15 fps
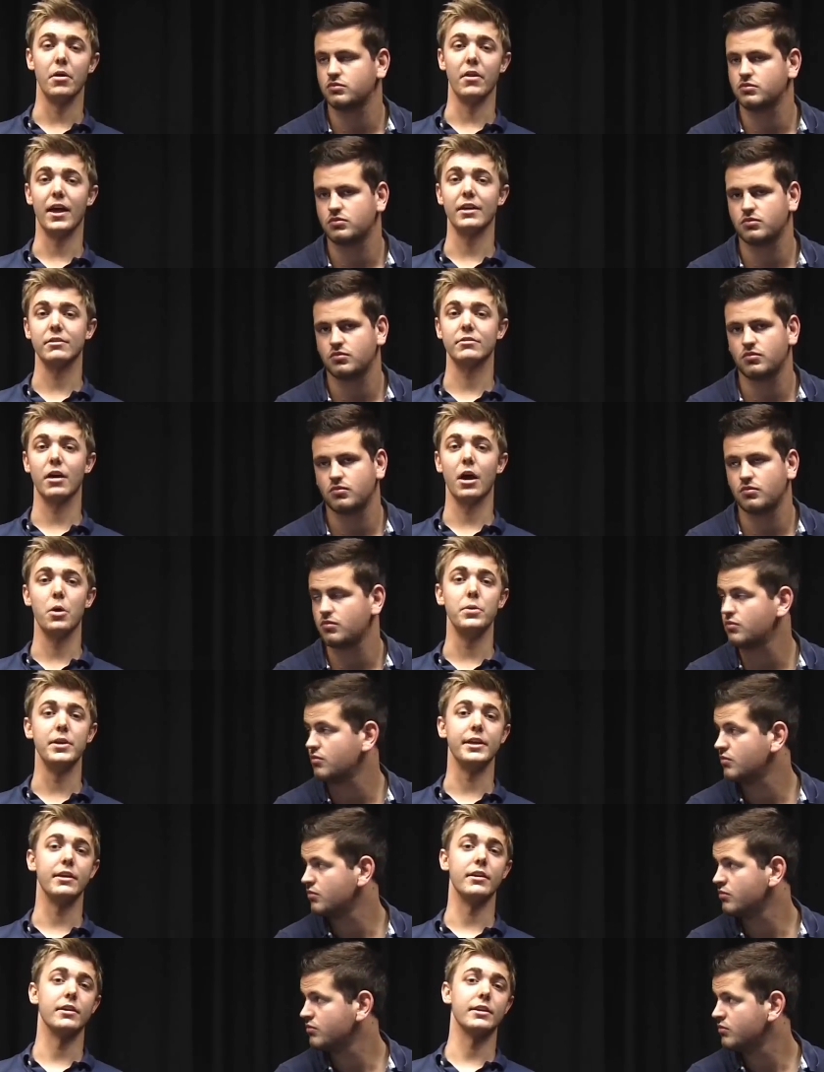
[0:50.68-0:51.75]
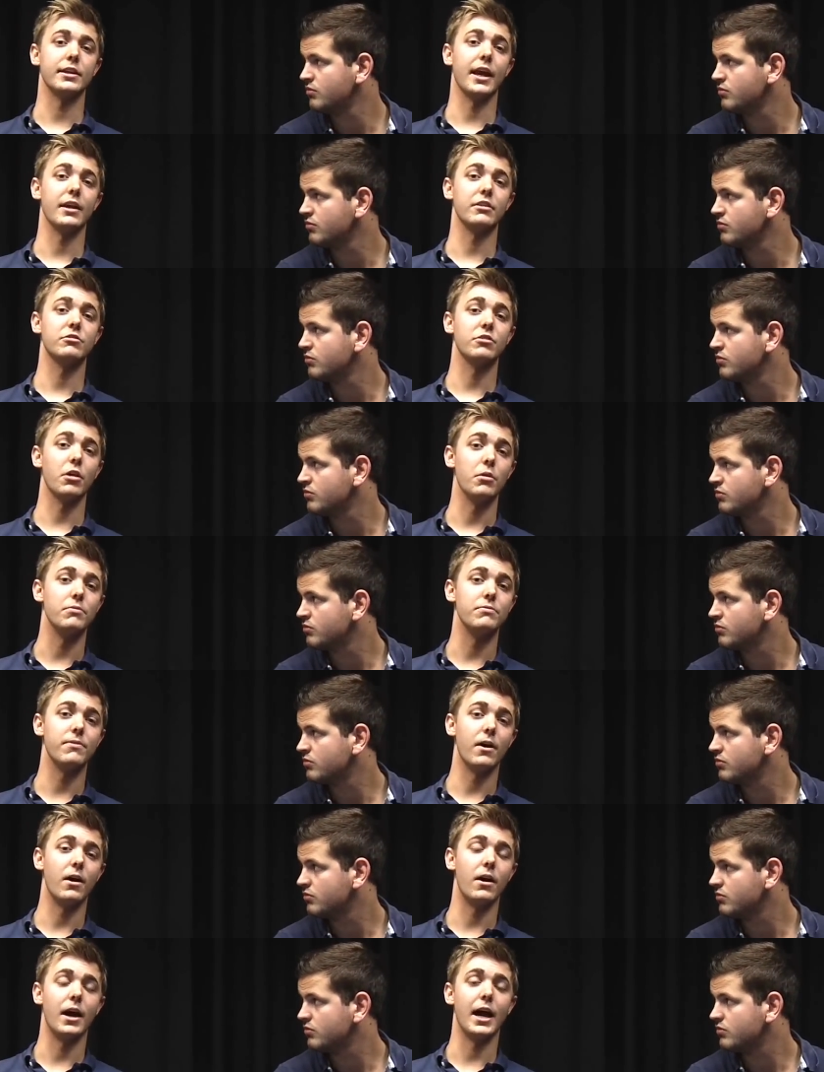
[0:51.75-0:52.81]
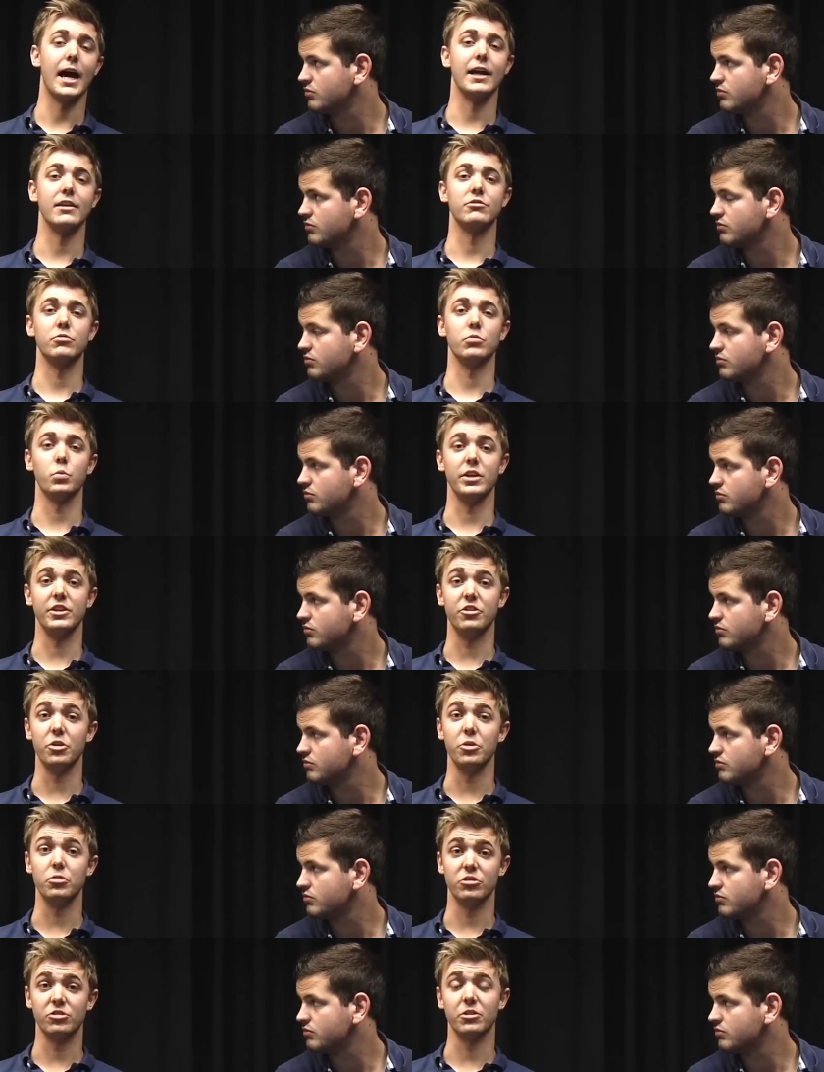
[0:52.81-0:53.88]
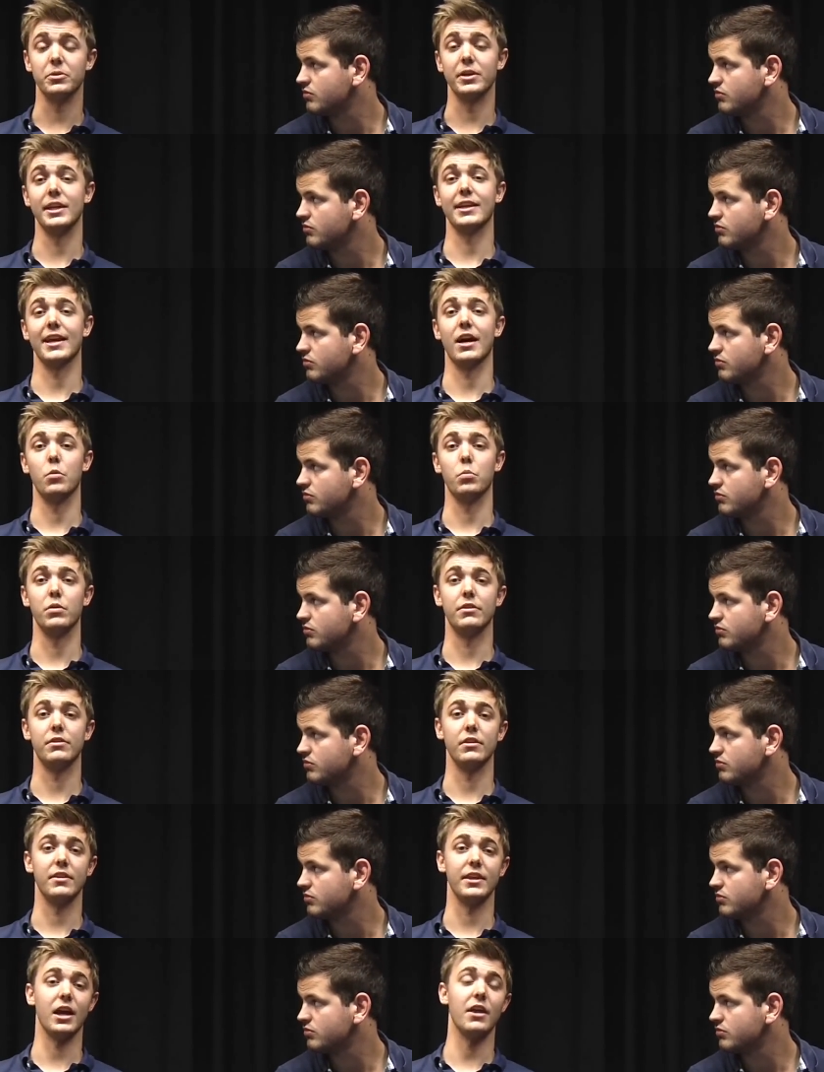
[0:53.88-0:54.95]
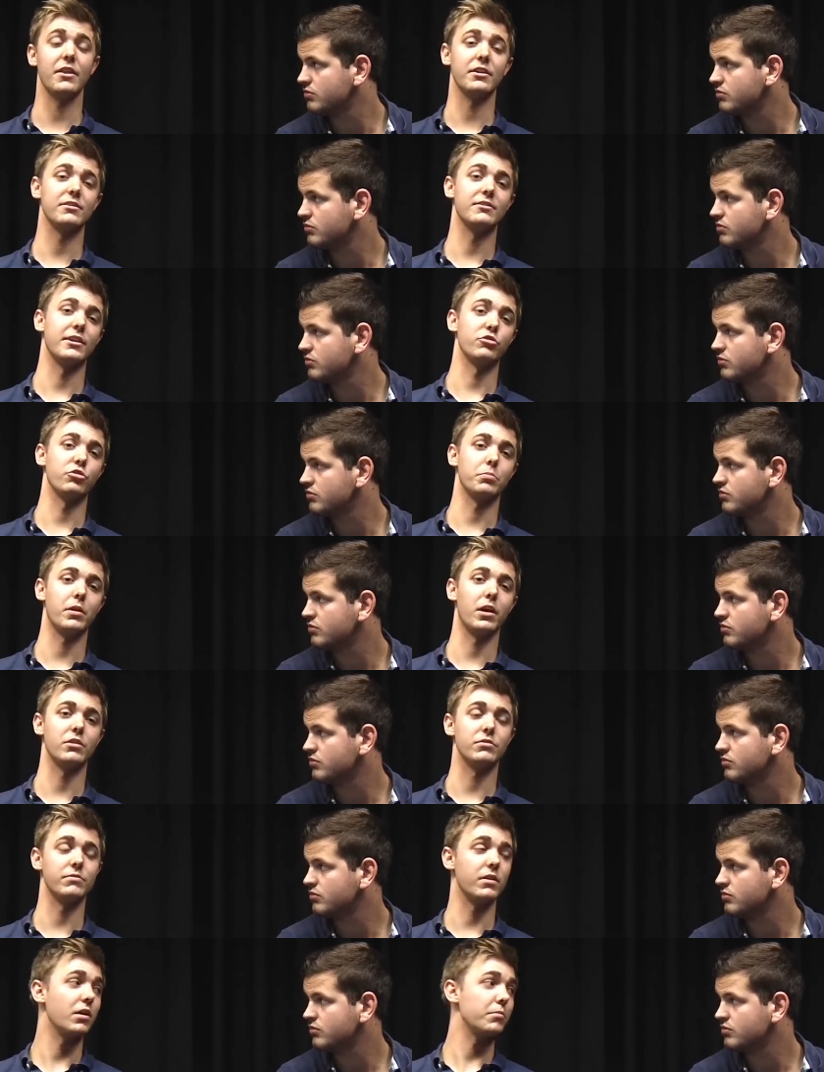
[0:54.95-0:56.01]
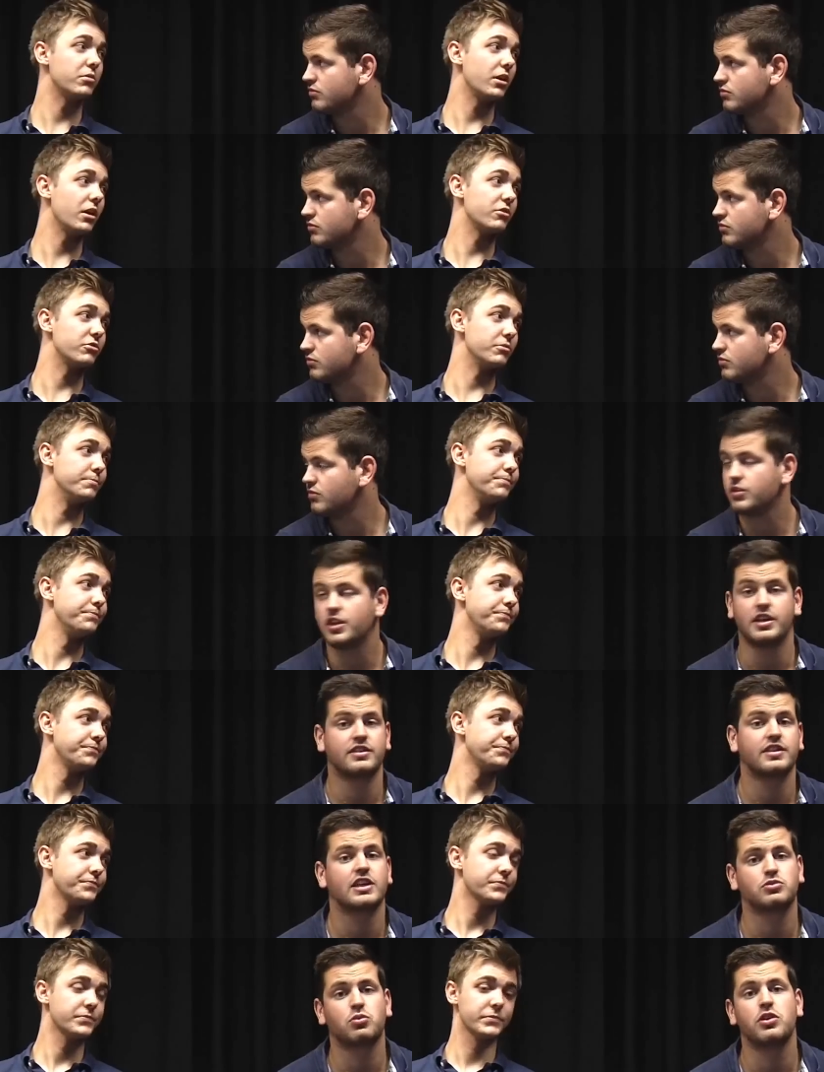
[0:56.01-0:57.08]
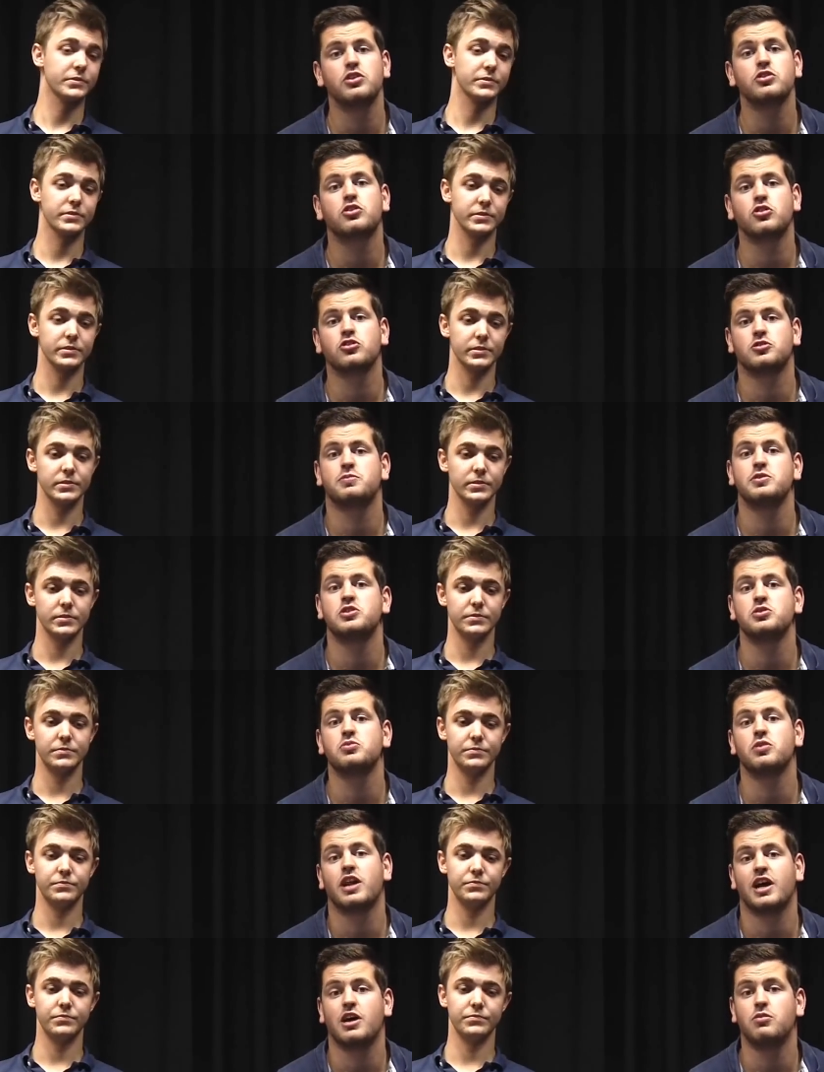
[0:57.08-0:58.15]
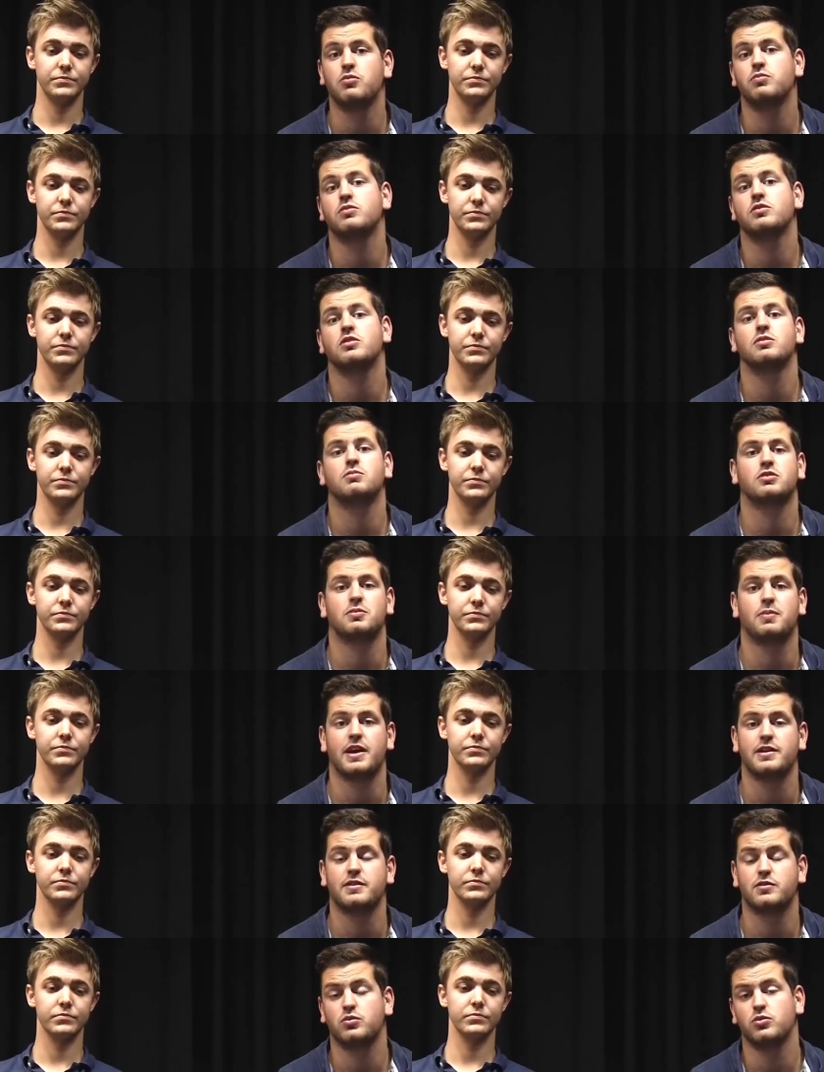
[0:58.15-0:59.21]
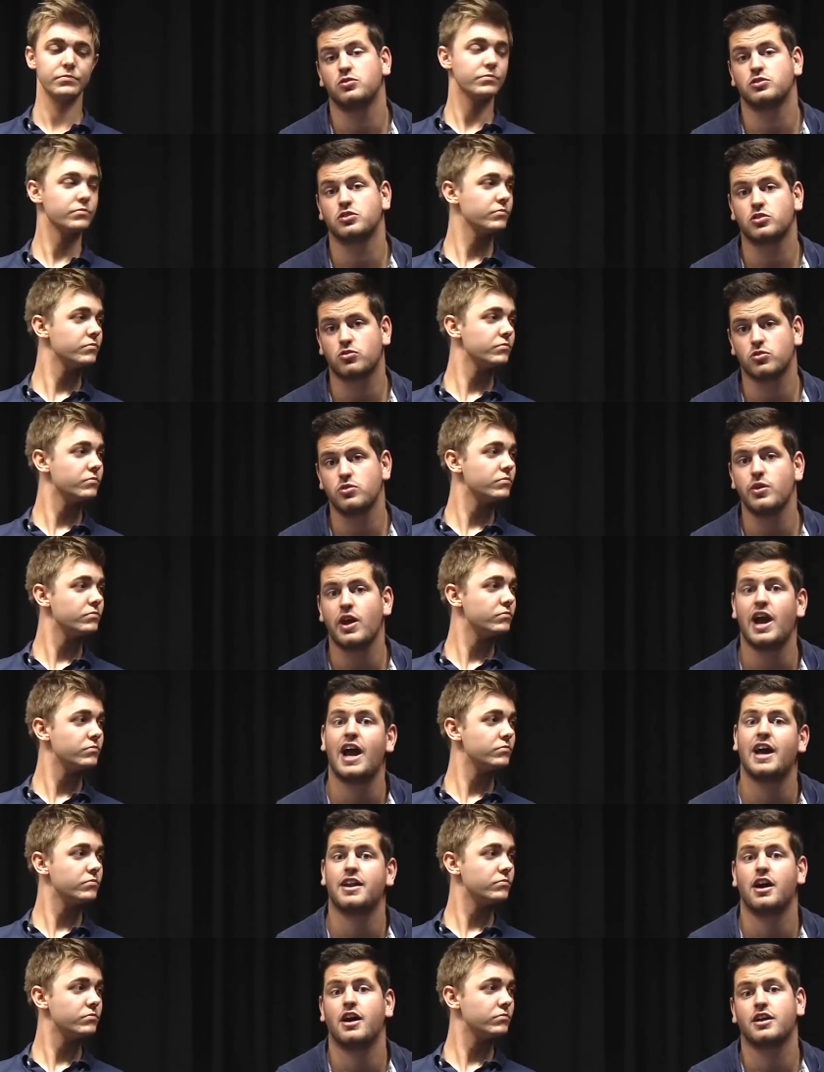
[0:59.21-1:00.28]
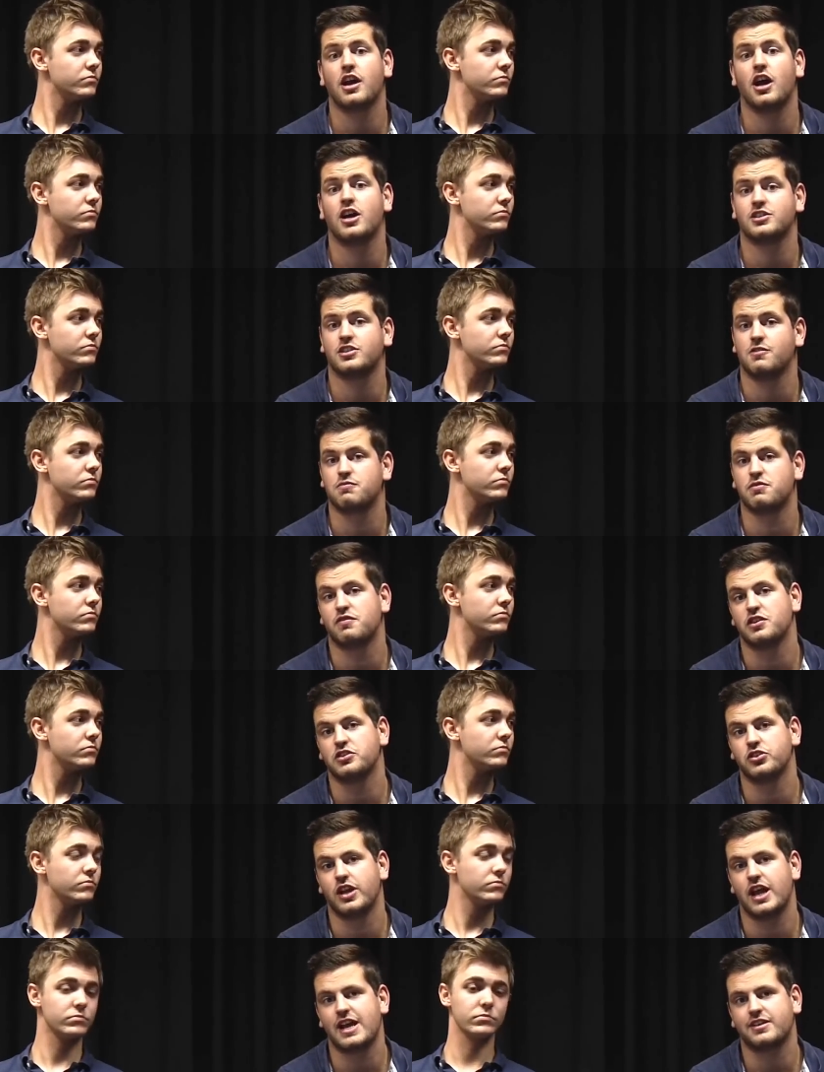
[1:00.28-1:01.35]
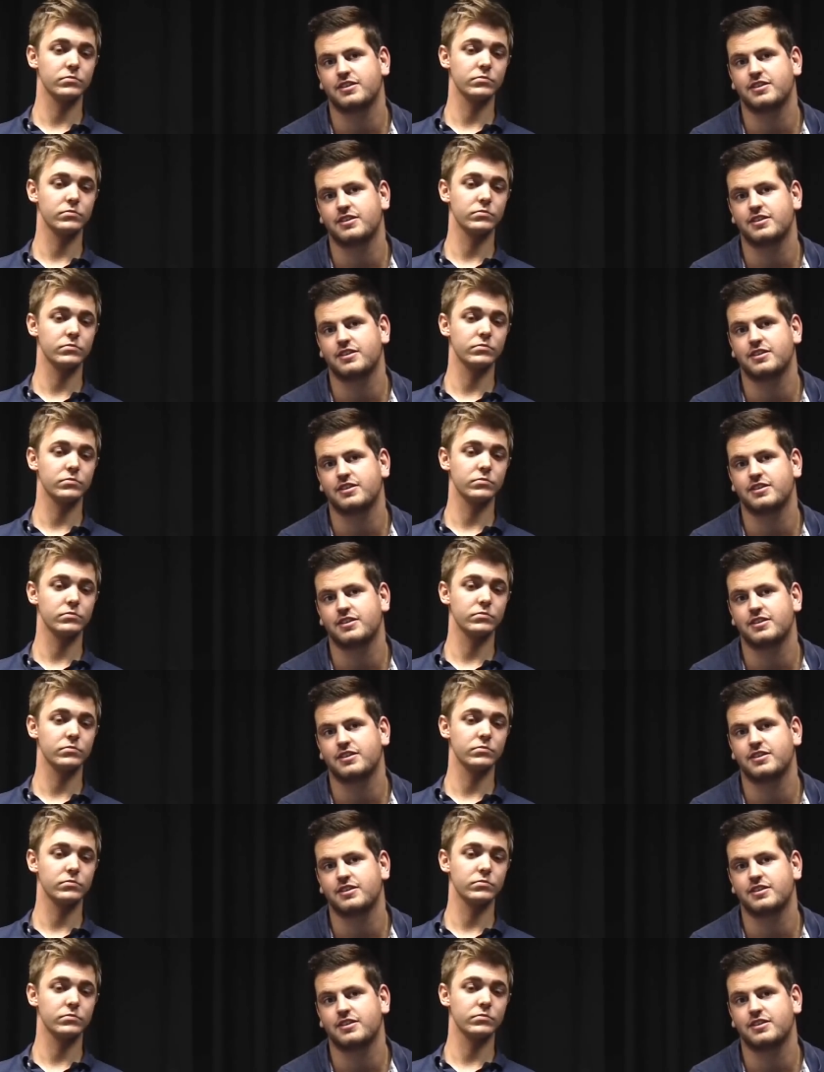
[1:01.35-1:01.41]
Speaker 1: but that's only going to get us so far as we do still need help with the other essential parts of our
Speaker 2: production. Yeah, that's why your contribution will help to pay towards the crew and our cast of professional